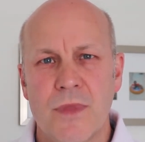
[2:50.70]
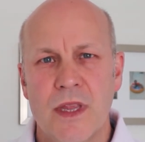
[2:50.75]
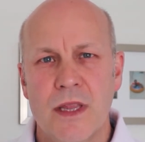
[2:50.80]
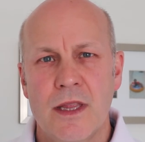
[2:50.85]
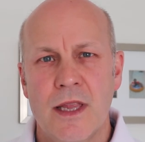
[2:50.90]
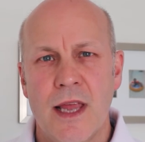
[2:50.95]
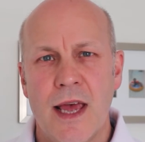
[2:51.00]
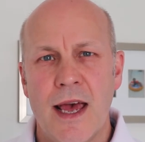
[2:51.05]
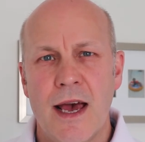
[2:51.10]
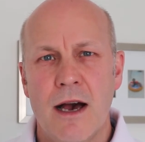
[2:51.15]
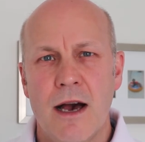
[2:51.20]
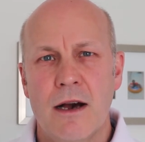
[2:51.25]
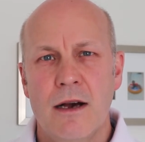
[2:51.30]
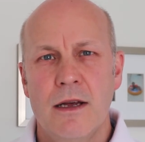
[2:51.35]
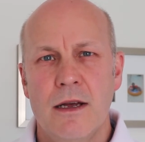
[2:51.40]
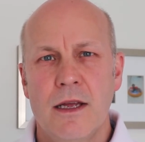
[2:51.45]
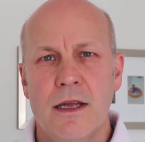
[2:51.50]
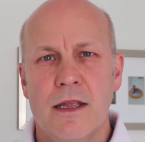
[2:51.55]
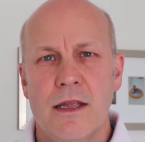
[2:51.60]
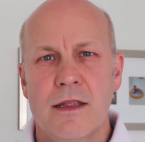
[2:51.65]

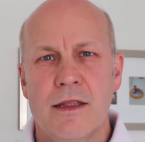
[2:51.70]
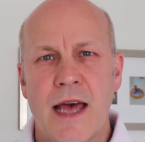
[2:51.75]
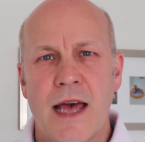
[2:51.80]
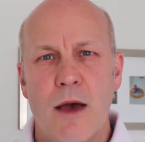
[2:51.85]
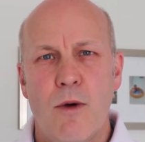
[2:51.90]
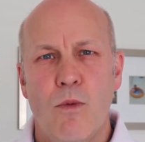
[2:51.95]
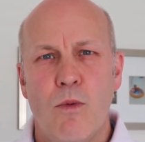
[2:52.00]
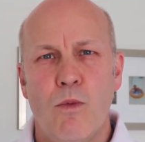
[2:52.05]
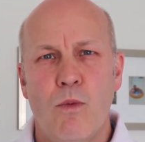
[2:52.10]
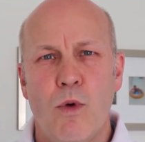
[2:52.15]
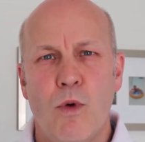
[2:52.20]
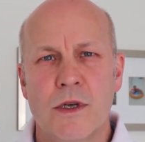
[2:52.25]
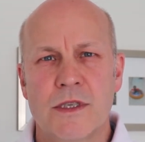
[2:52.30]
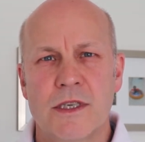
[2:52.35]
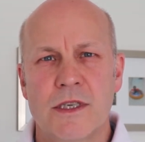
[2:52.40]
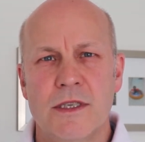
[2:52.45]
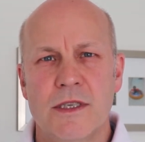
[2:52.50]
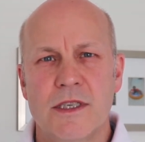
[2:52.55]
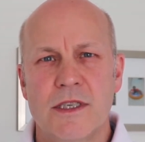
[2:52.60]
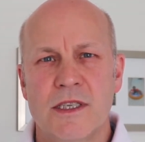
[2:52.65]
Now, that
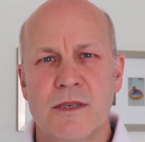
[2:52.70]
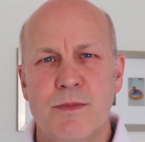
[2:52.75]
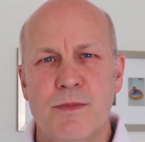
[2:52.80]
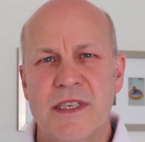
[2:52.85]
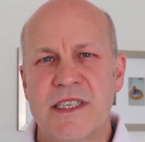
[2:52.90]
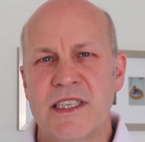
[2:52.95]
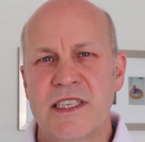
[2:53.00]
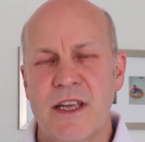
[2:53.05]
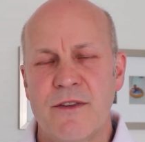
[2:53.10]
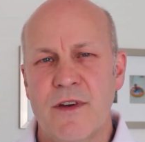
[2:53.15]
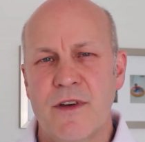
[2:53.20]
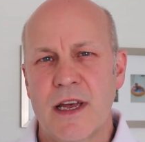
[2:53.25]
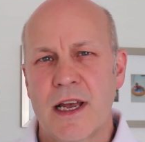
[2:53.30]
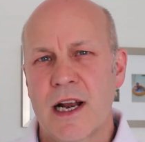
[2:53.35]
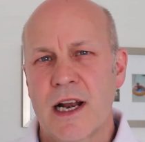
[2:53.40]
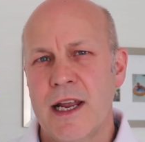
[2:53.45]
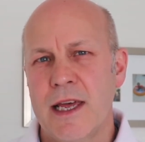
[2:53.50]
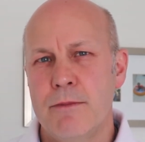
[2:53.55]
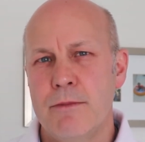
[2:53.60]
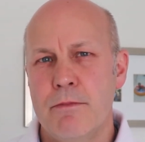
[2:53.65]
wasn't
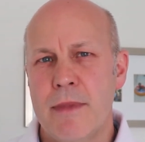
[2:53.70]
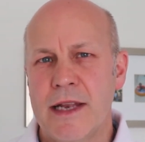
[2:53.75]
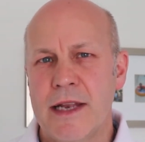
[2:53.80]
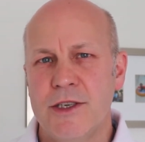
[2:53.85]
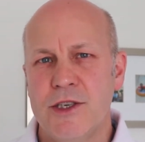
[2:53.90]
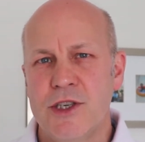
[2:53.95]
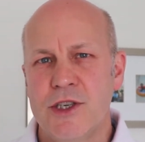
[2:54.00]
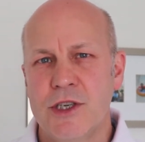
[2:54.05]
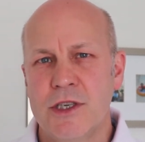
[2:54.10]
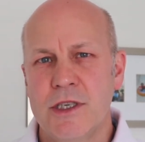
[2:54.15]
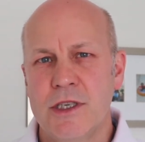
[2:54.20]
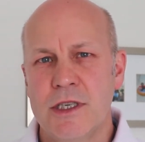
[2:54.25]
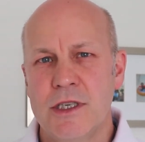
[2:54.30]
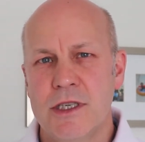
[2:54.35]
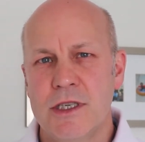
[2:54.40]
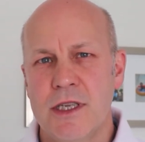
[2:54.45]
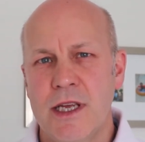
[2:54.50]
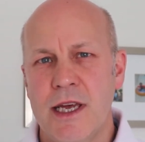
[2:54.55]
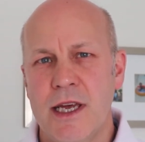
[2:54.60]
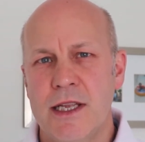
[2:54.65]
specifically mentioned
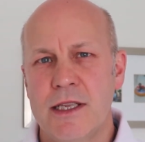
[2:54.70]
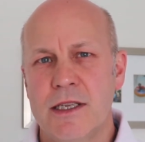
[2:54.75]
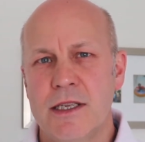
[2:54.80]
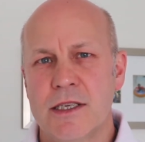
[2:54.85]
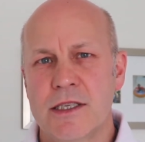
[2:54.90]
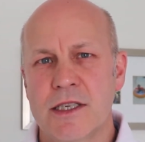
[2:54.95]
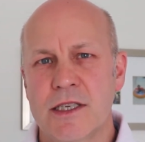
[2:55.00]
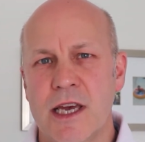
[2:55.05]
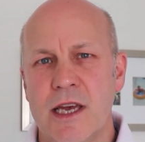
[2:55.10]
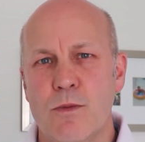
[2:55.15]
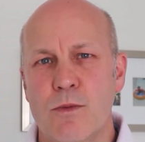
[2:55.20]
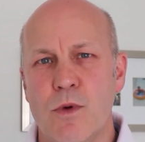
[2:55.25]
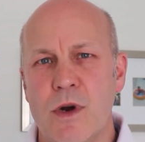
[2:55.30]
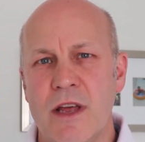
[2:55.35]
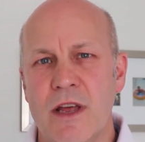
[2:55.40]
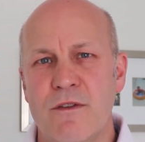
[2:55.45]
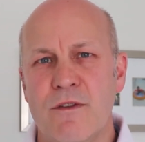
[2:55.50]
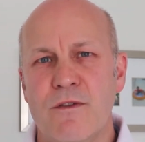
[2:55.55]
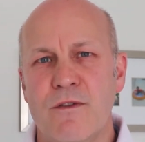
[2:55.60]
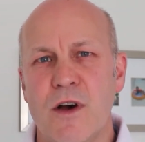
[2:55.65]
in the scheme when
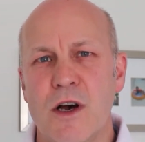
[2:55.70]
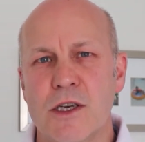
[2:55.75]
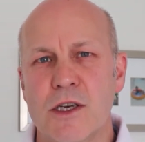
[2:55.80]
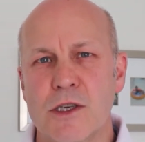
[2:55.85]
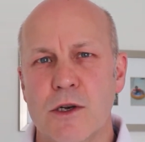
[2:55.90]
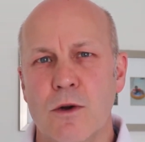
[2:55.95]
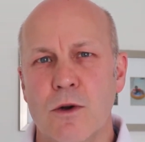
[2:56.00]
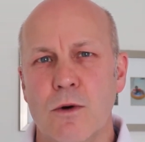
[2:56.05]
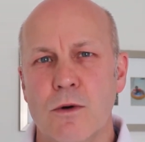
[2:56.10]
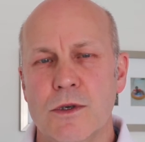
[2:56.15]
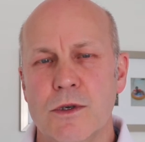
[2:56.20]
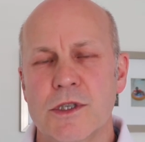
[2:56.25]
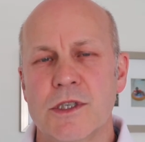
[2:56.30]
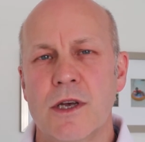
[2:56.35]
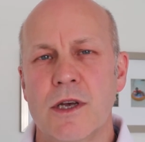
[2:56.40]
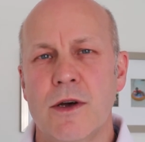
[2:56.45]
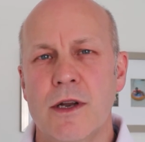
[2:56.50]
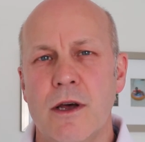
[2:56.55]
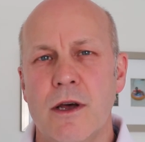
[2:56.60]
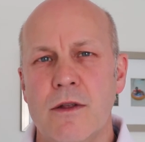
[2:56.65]
it first launched.
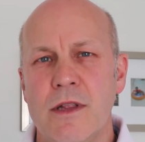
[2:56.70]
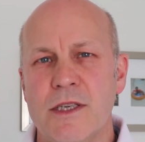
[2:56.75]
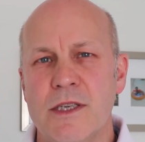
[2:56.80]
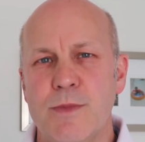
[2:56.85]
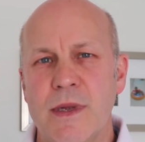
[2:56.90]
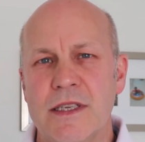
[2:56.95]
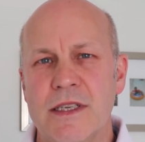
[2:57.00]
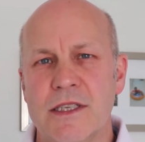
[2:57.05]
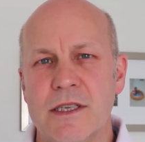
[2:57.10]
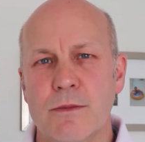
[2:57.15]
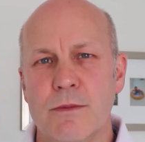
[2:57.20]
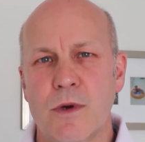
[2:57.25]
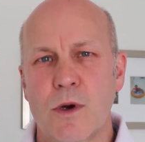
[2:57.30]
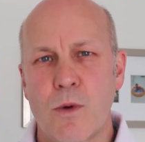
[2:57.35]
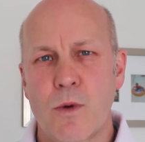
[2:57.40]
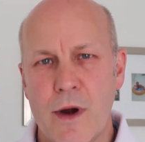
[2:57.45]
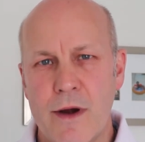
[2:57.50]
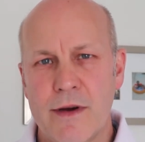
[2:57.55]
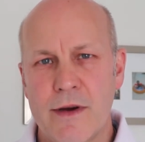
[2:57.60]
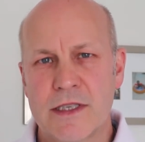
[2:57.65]
So I know there's been some
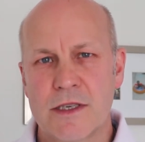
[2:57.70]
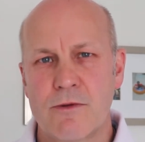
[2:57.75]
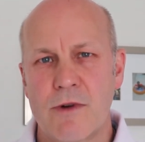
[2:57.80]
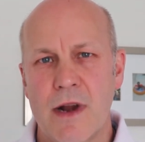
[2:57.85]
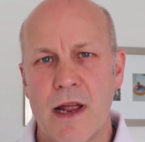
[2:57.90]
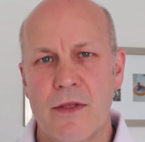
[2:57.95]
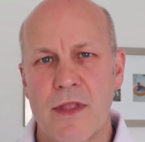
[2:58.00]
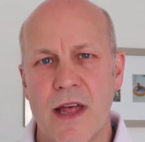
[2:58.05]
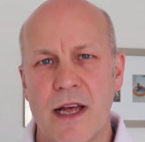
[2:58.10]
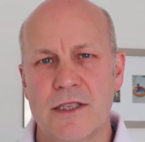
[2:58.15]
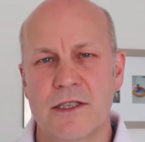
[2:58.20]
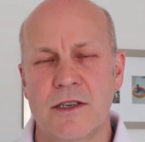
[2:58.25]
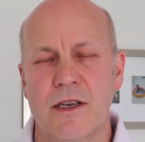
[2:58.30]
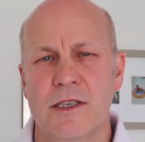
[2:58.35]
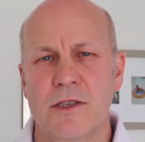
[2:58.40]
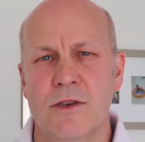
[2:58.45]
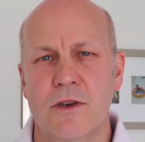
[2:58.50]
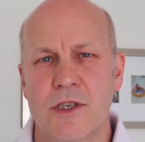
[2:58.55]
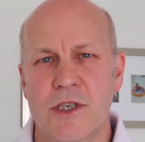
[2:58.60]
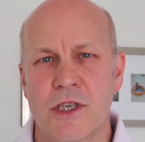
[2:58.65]
queries around that. So
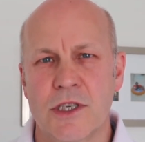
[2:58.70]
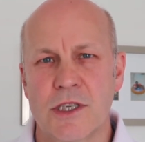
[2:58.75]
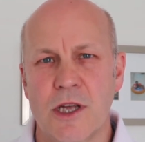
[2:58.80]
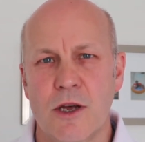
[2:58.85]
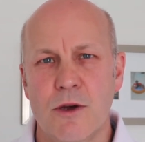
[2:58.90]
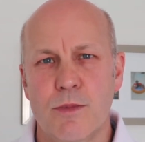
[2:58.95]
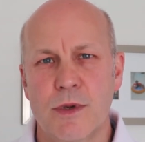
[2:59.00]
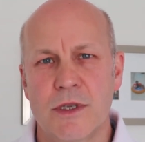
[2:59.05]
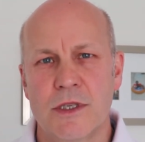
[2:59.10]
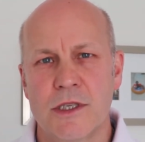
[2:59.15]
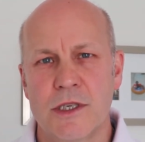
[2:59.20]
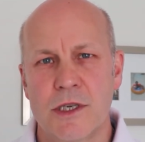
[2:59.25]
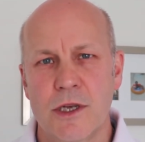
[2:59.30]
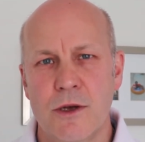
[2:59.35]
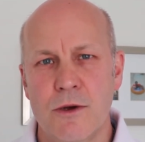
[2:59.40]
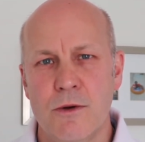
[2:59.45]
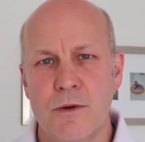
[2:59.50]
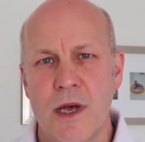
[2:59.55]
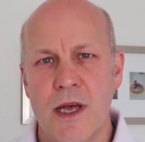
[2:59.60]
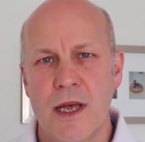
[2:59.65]
it's not just open
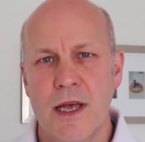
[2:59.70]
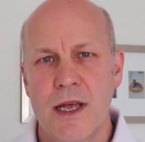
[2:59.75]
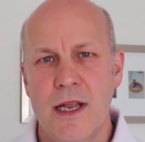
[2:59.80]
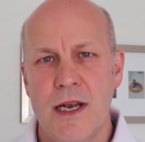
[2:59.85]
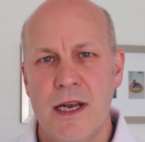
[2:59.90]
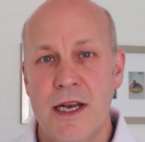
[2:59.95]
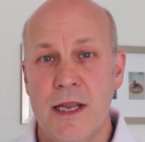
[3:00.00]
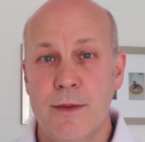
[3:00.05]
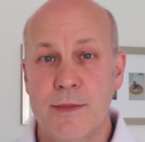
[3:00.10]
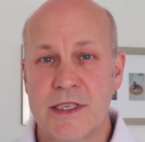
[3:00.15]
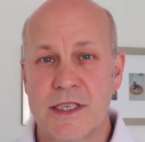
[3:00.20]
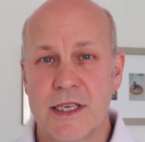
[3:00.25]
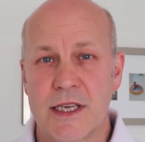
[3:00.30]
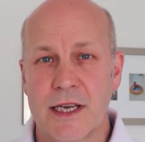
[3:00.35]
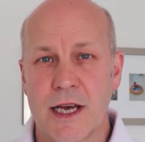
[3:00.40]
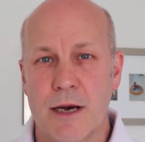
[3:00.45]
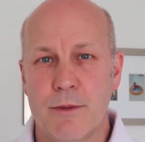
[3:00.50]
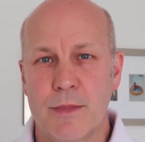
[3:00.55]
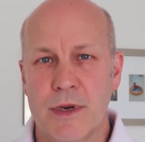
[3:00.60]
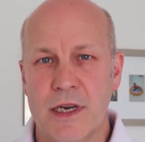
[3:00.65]
to limited
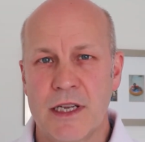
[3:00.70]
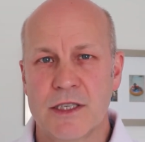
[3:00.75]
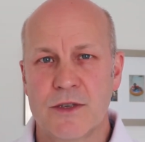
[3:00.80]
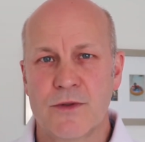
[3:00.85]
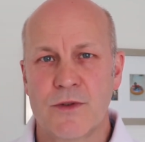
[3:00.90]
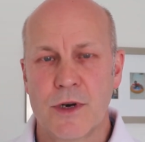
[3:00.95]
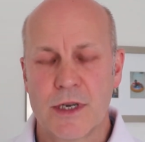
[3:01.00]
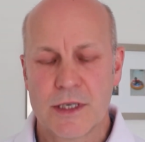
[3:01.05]
companies, for